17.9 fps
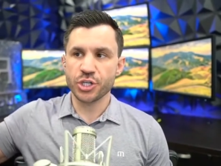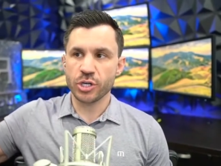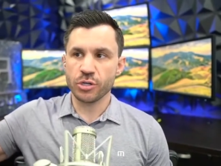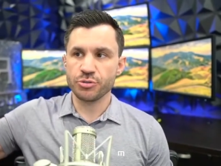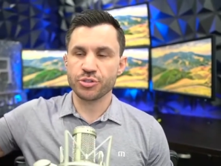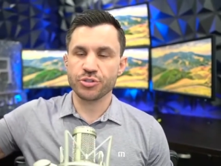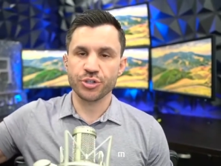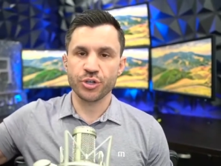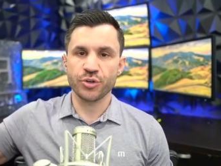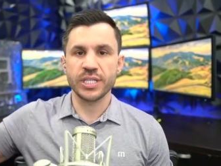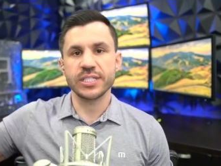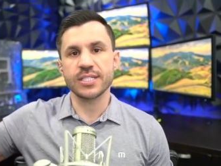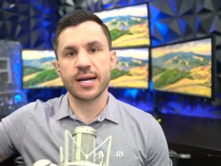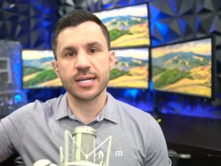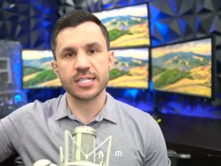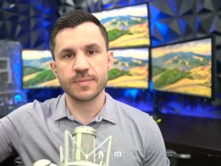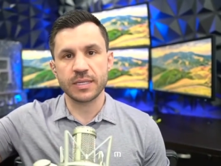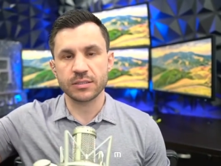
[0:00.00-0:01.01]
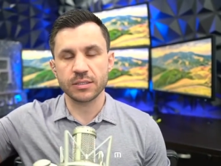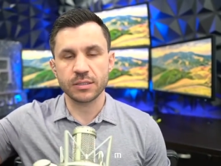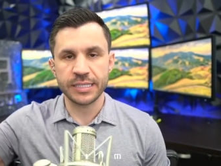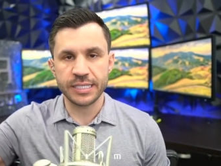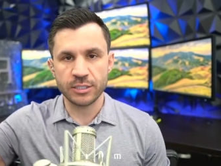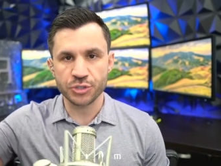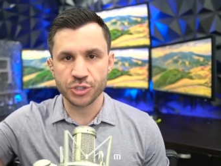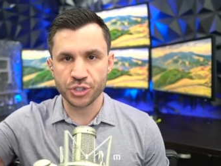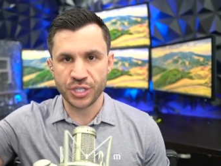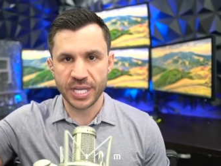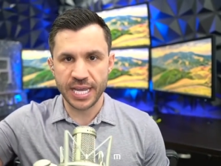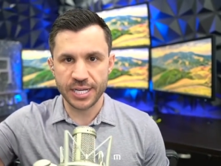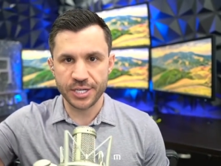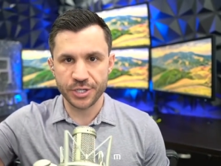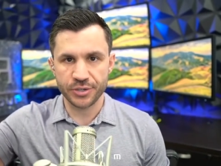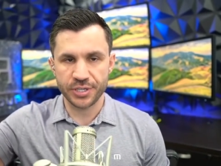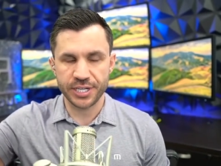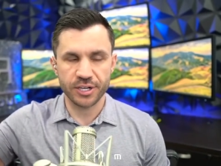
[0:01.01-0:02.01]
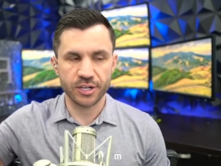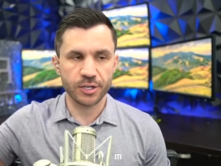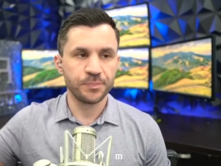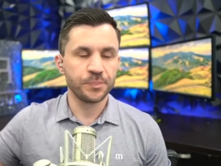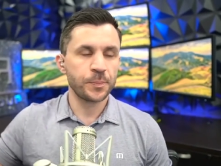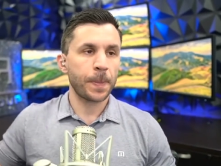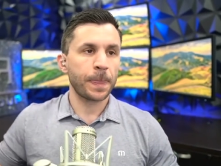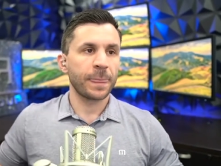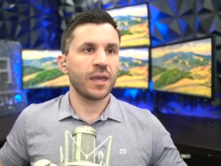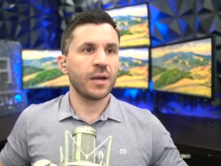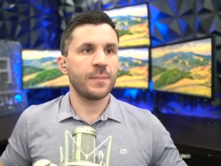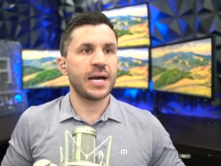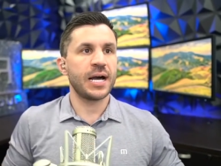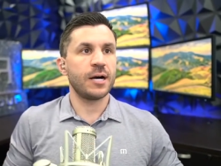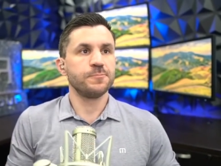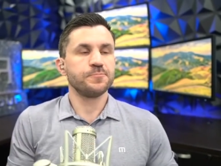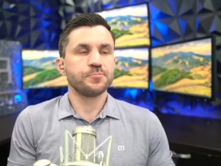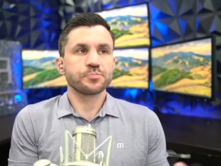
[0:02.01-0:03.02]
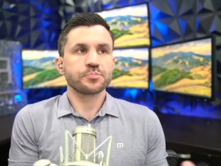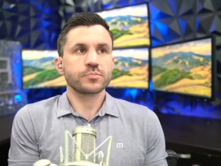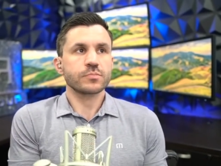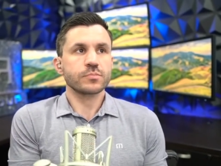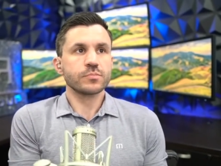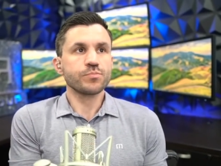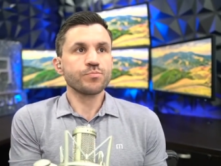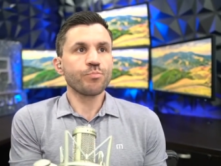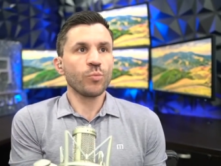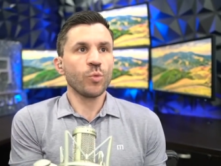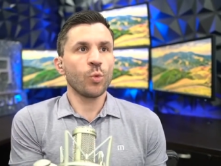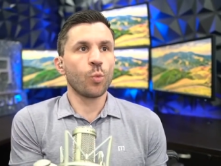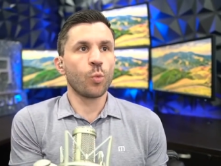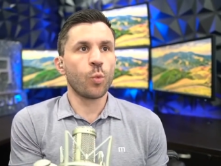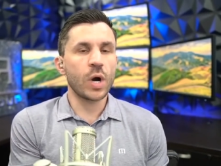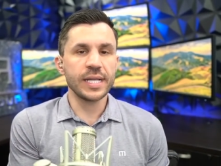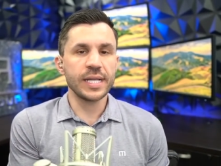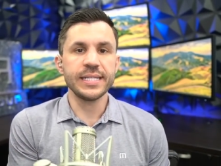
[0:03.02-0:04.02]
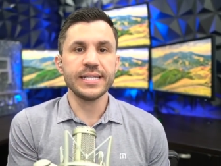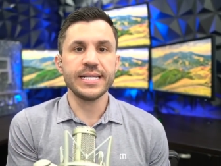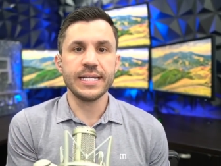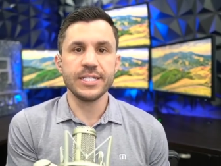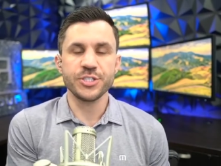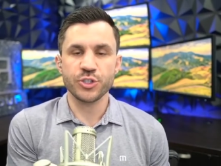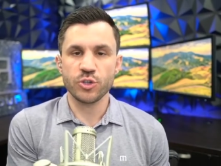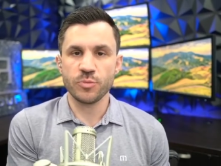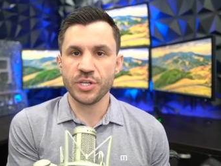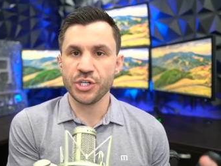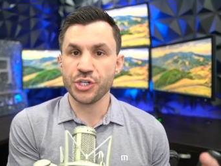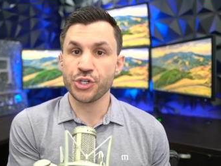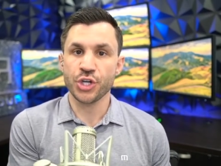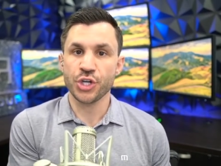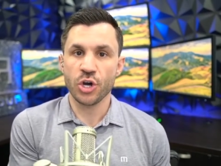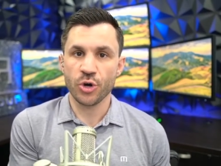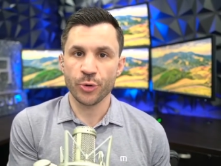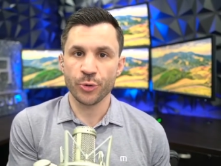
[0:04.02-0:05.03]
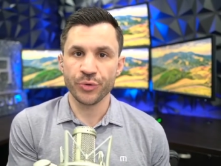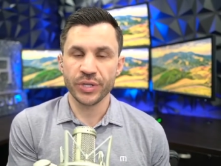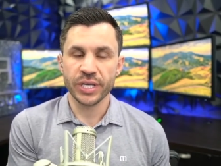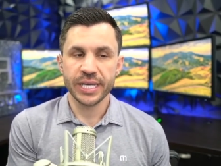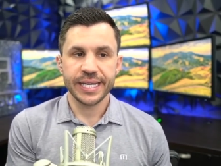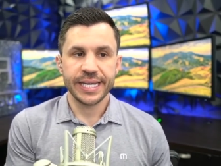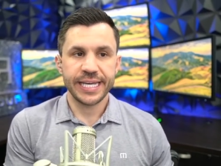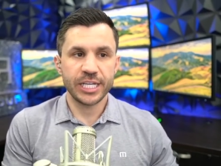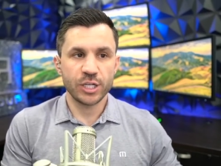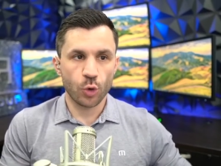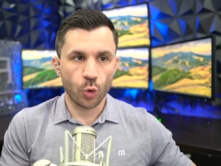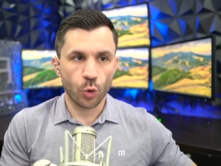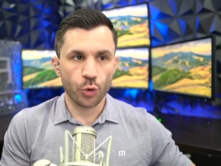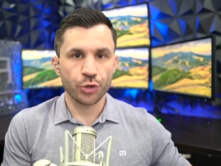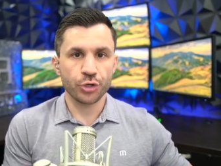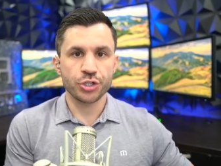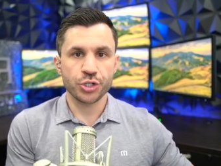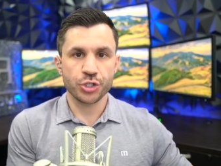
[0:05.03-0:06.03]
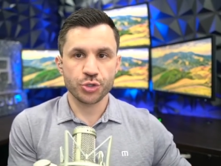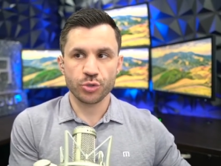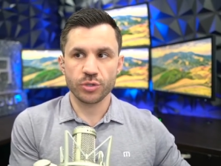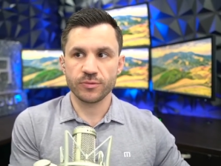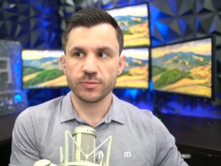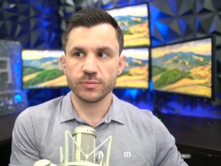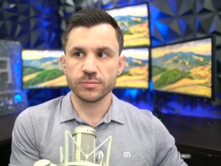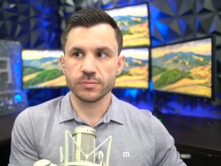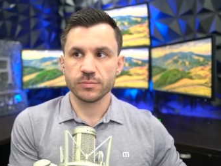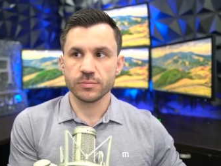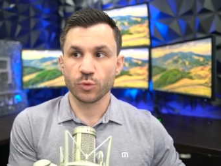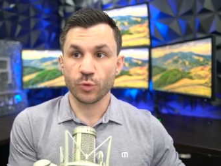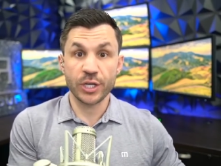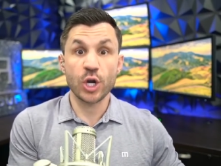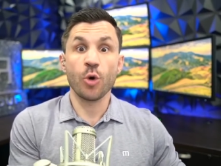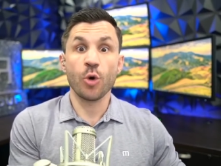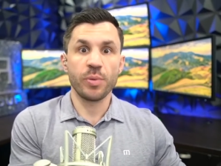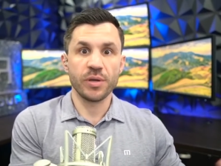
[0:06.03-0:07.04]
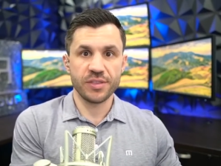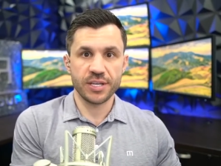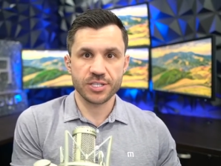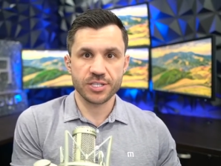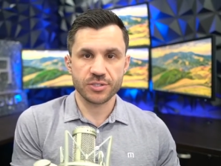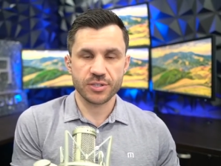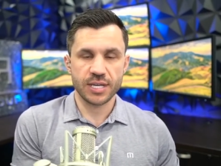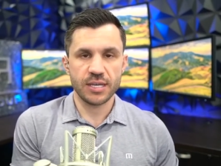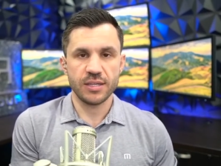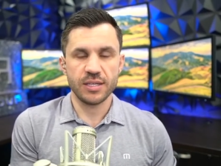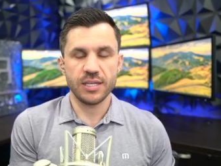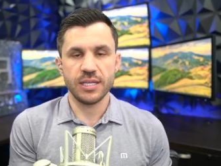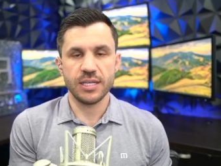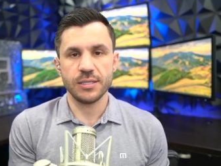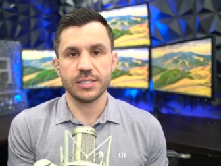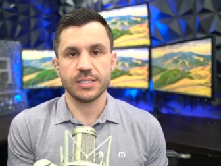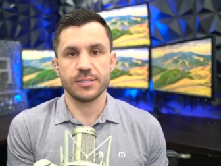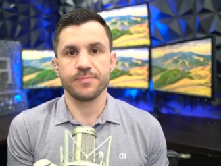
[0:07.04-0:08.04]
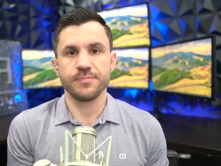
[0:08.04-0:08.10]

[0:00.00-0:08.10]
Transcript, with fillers: goes through and he talks about the legal standard here, about what needs to be shown in order to sort of reopen this. Okay, the